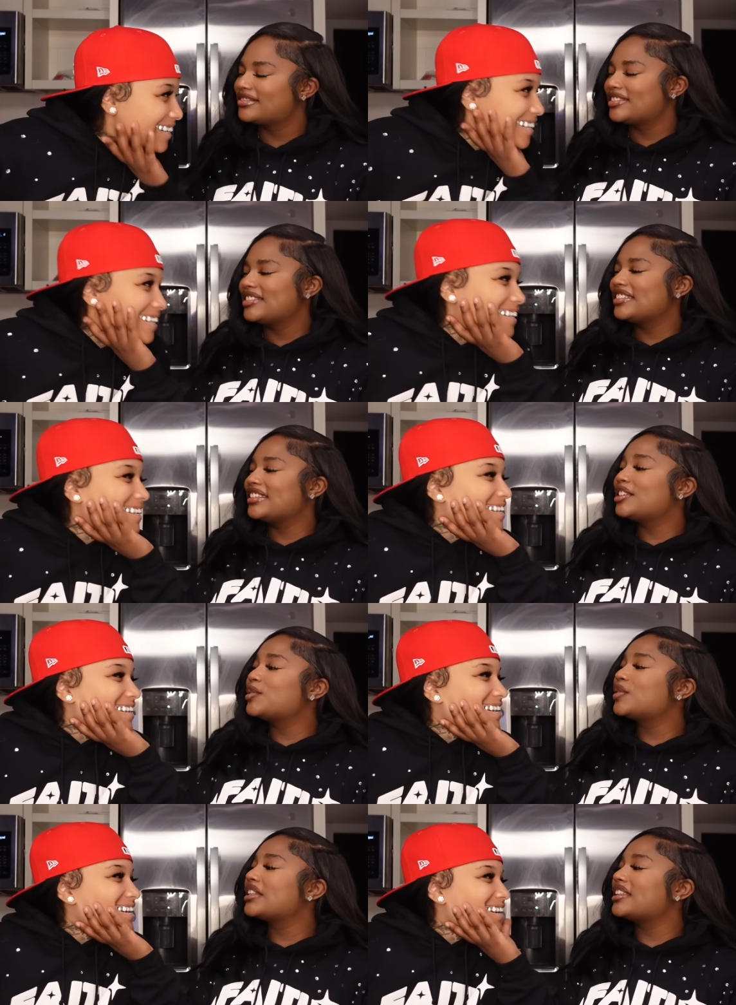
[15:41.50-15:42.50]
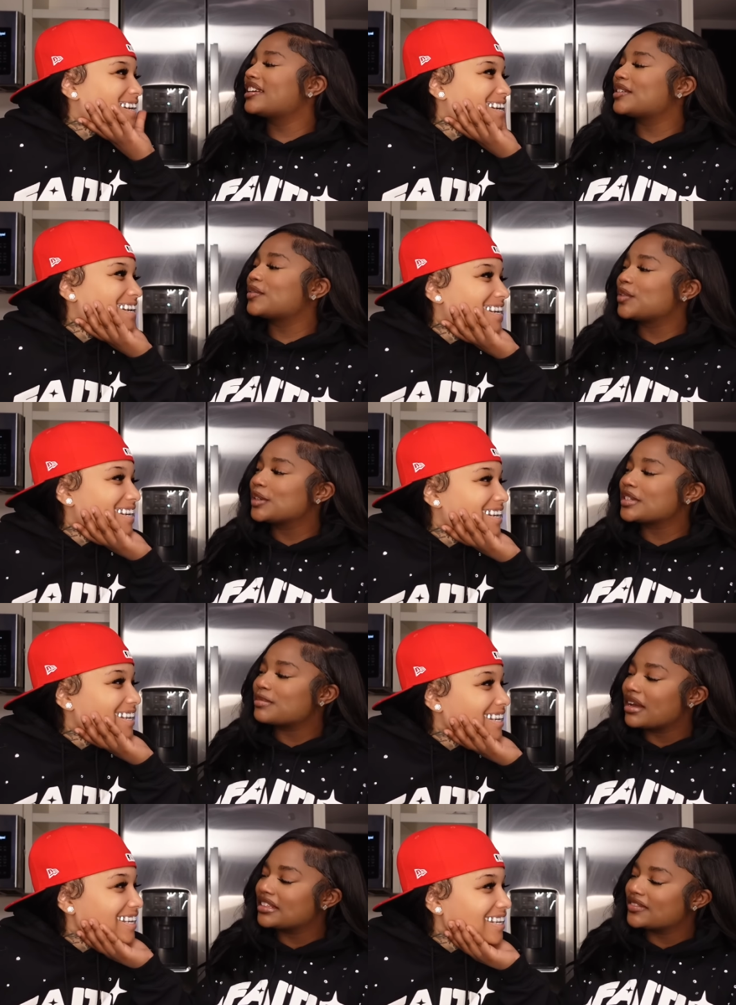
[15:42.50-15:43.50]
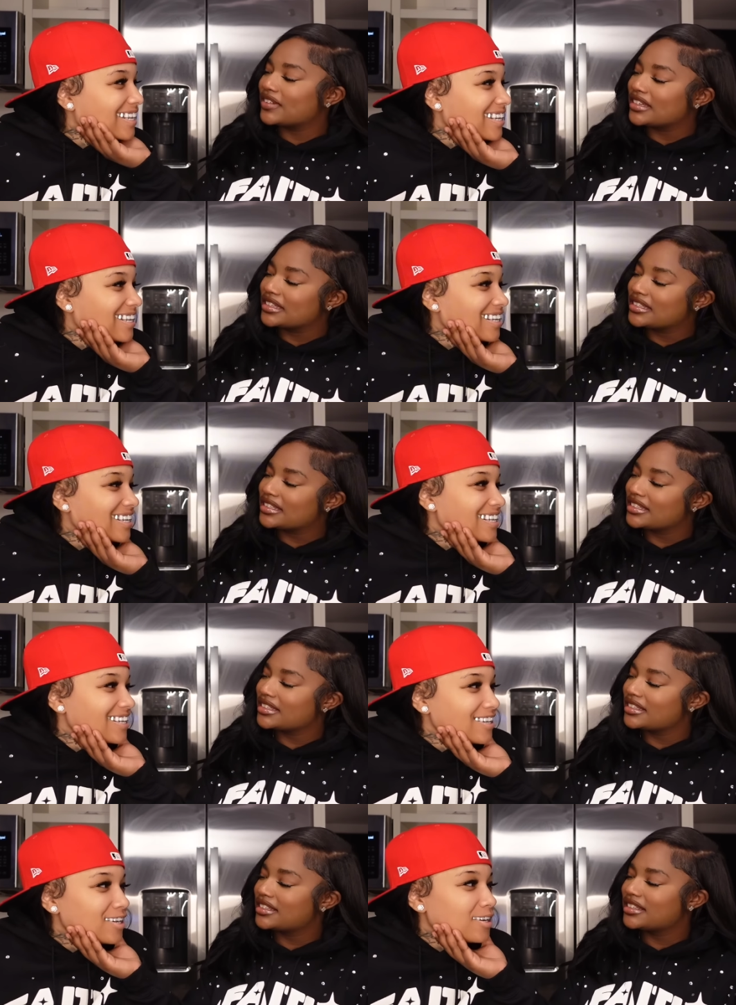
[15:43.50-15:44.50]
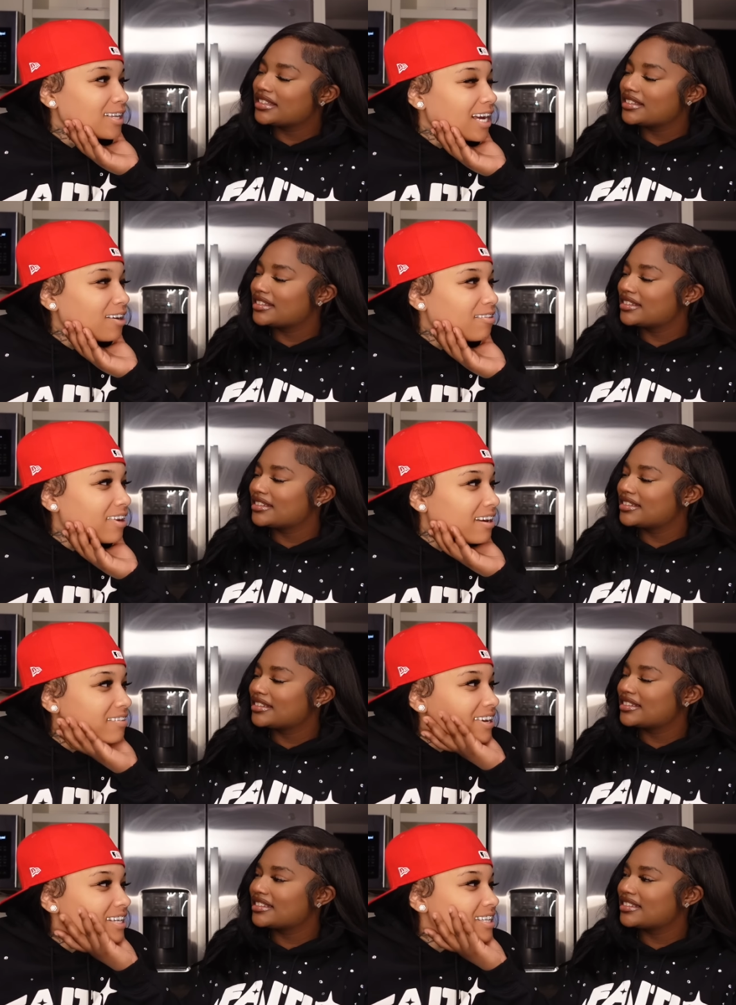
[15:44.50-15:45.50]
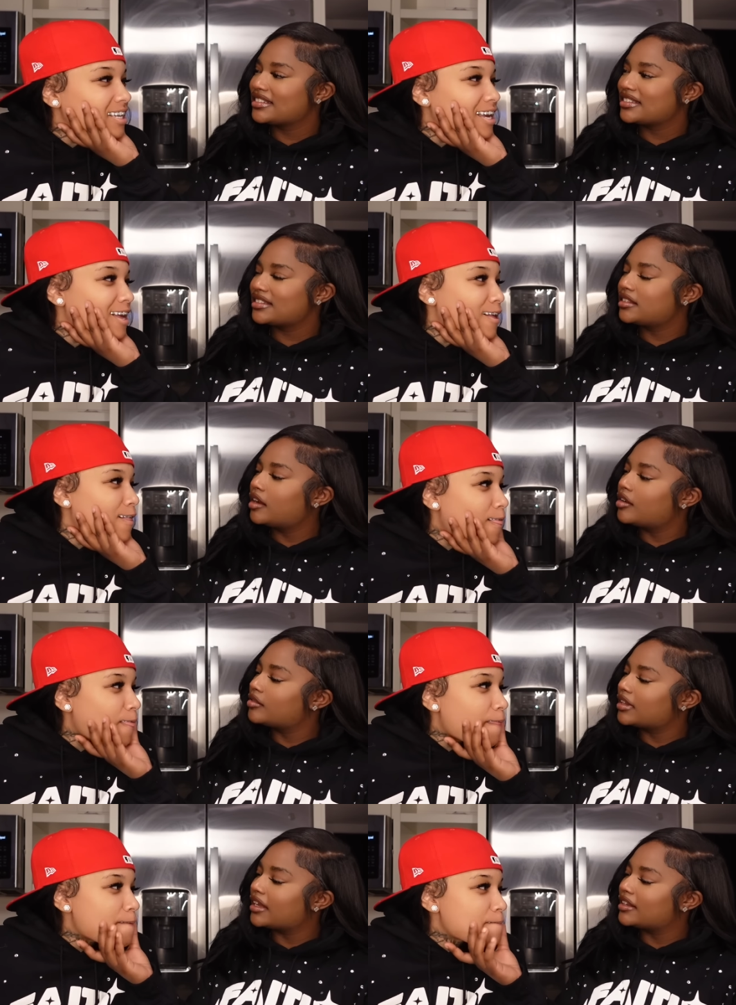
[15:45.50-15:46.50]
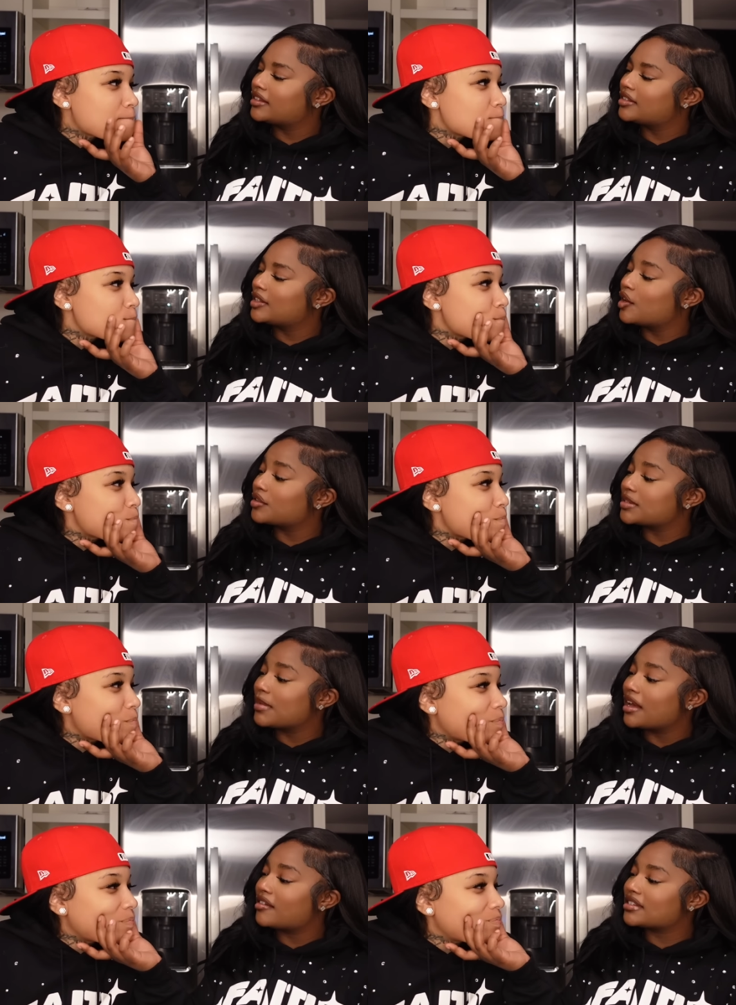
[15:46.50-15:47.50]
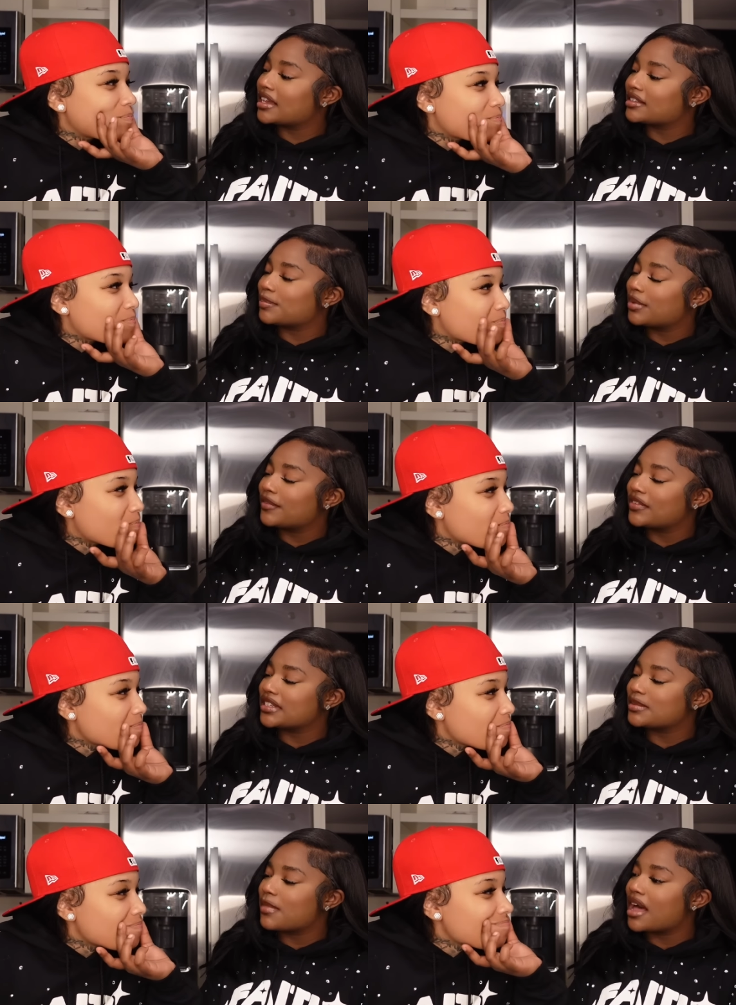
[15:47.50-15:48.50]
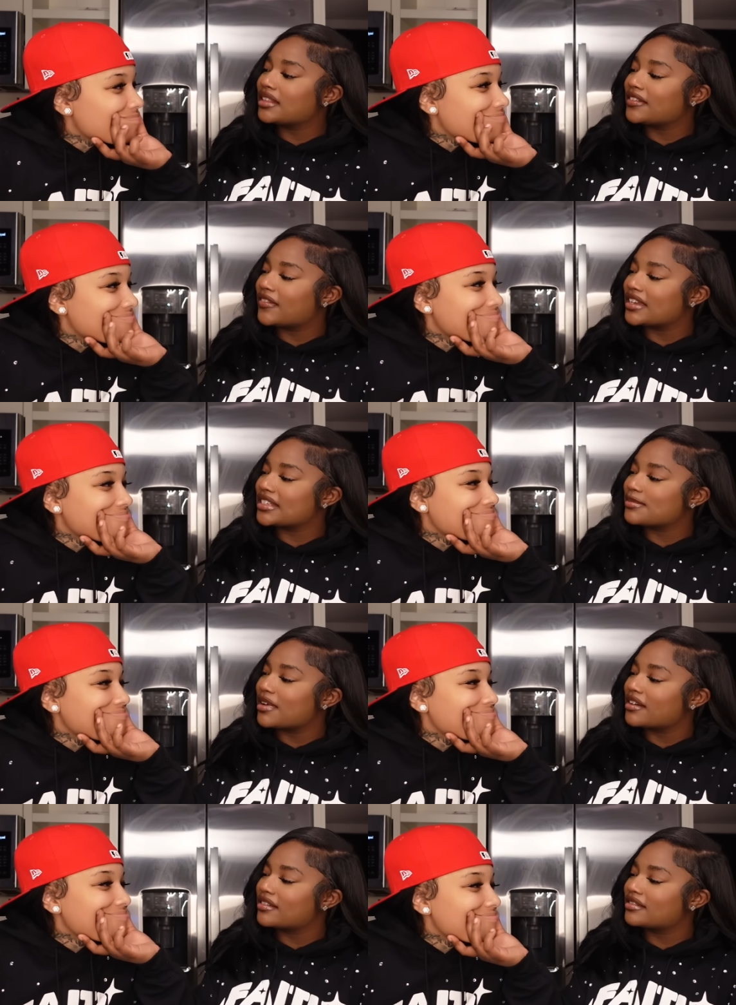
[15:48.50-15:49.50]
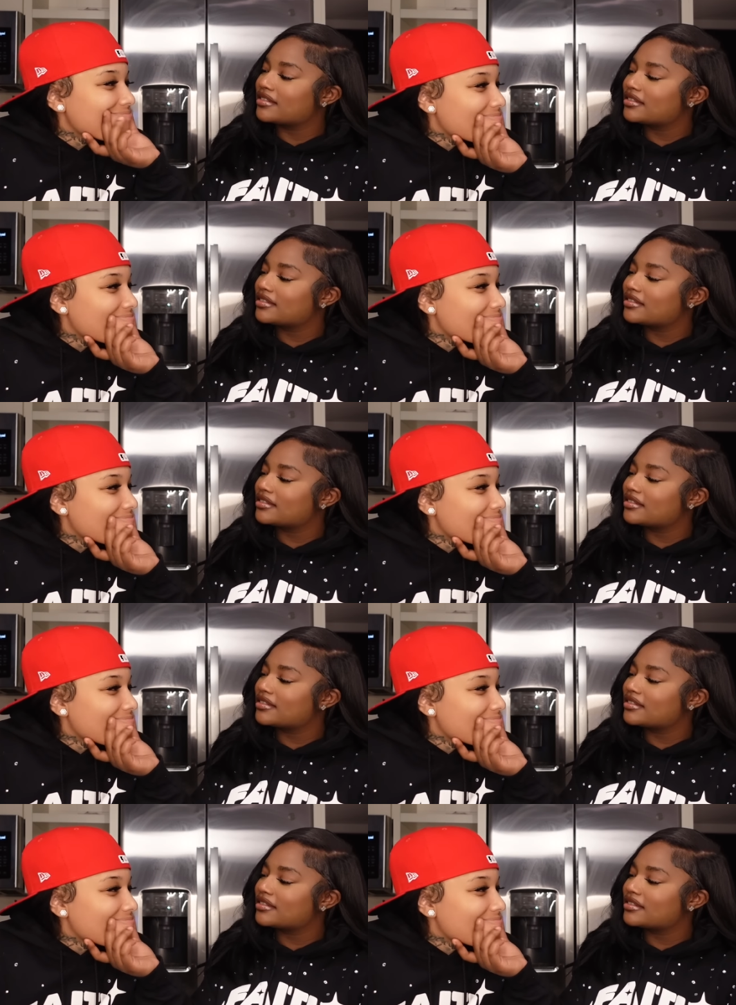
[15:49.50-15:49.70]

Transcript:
Speaker 1: You look, you really like a real smiley face.
Speaker 2: Uh, like a fat face.
Speaker 1: No, like their smile is like the perfect smiley face smile.